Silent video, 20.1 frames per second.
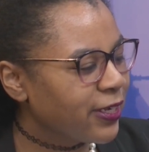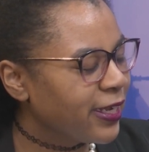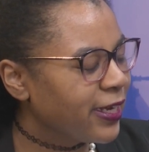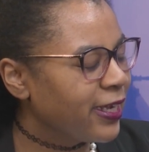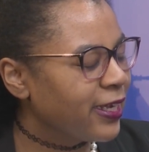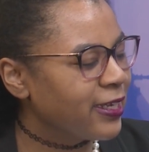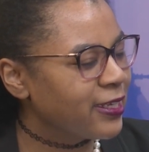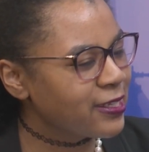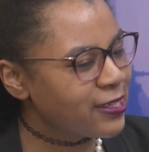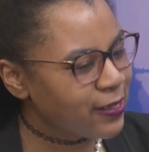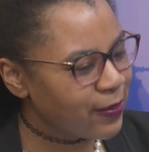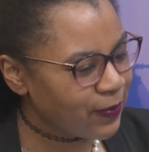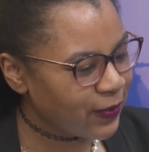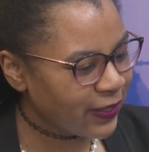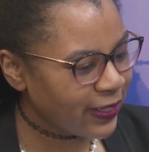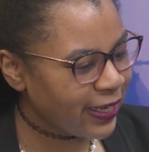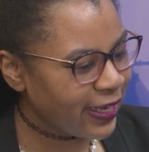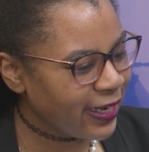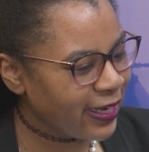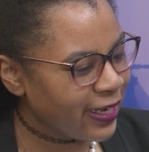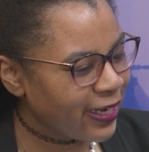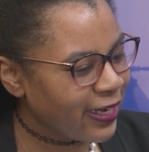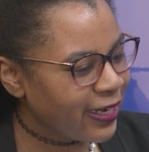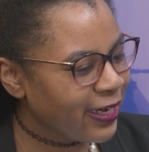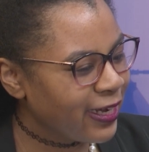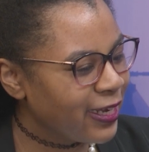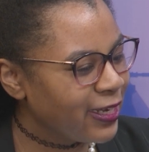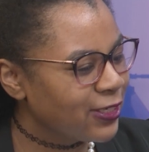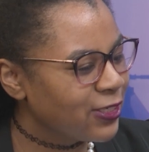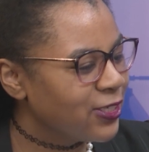getting
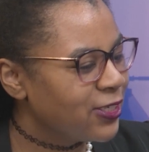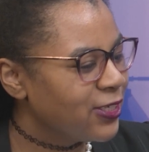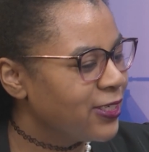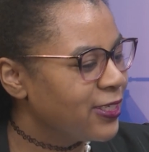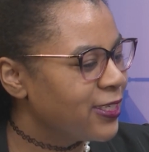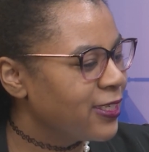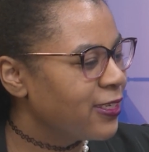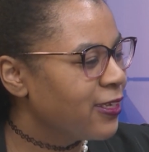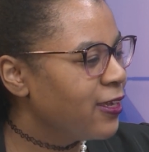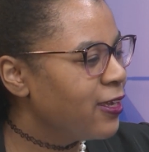assimilated, and she's